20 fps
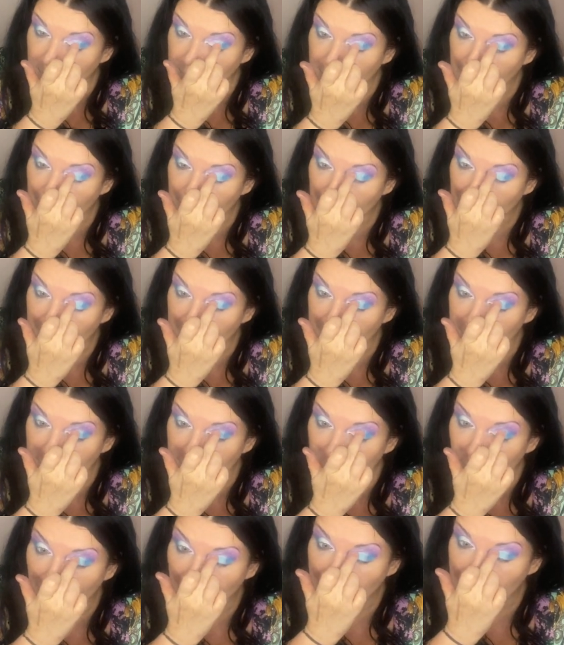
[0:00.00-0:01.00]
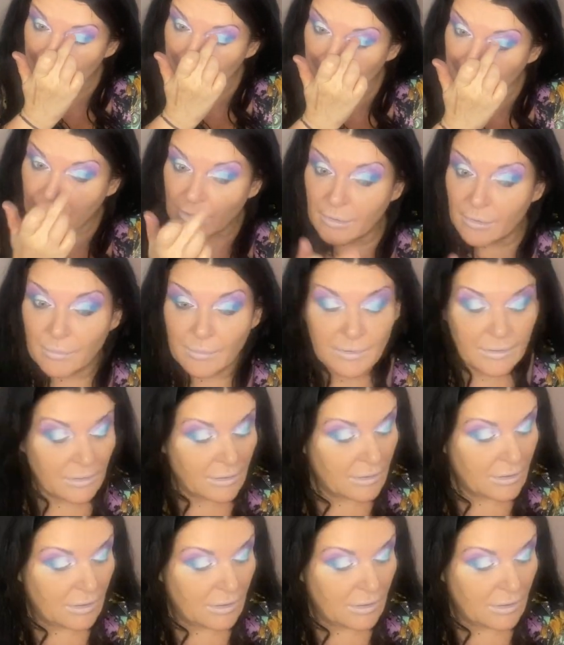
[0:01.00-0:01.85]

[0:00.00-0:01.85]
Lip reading: the green and the white and the blue, and